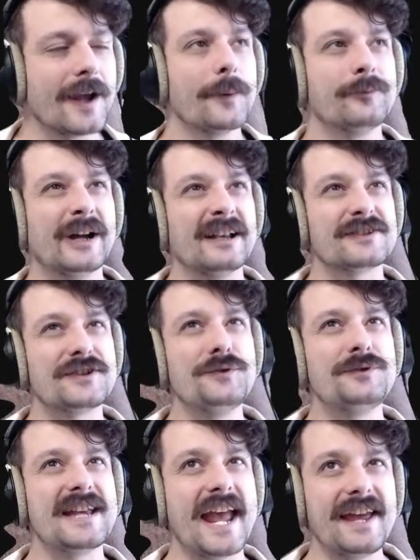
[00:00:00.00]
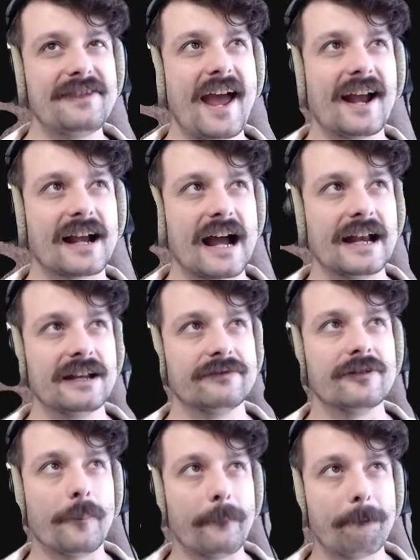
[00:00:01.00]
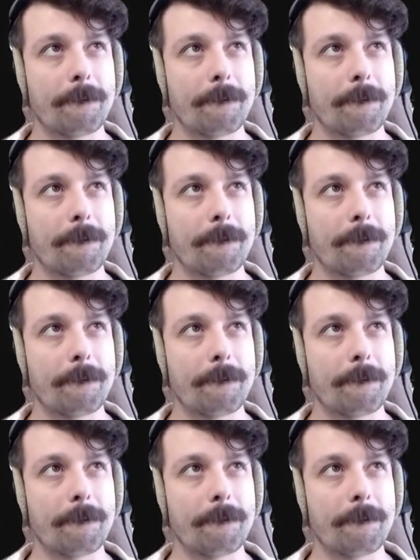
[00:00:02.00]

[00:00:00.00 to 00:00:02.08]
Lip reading: but to take that kind of